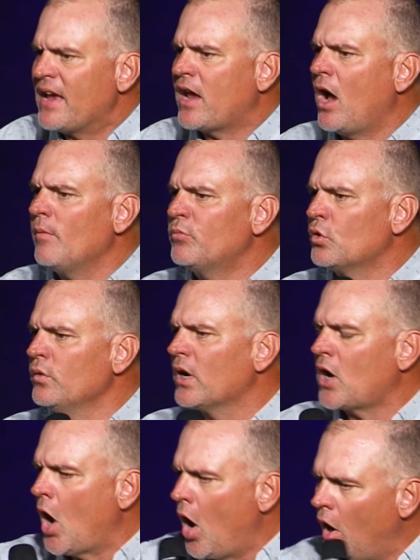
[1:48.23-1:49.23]
they come through the
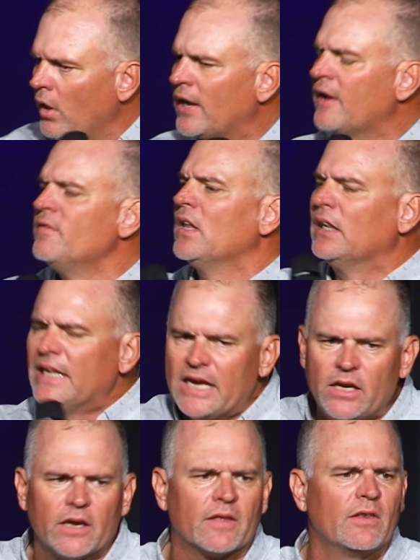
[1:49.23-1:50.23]
calling and the
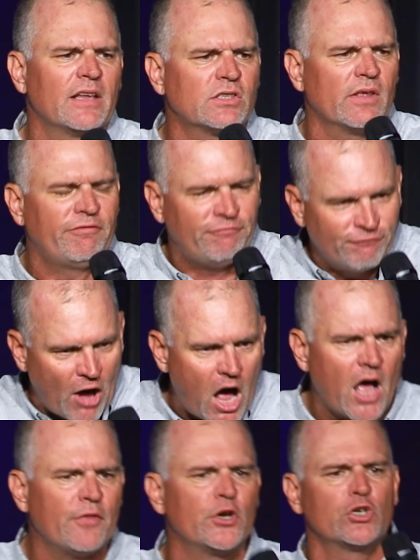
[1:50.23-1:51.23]
leading unless the
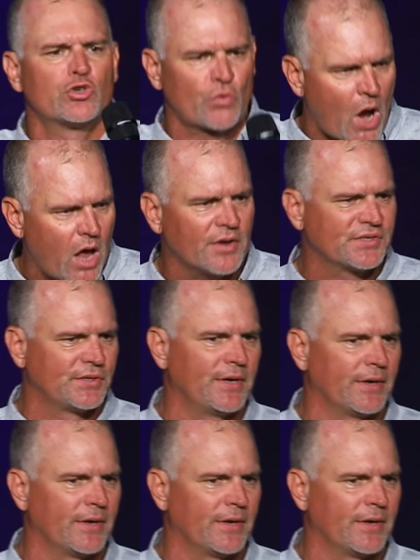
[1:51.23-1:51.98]
Father draws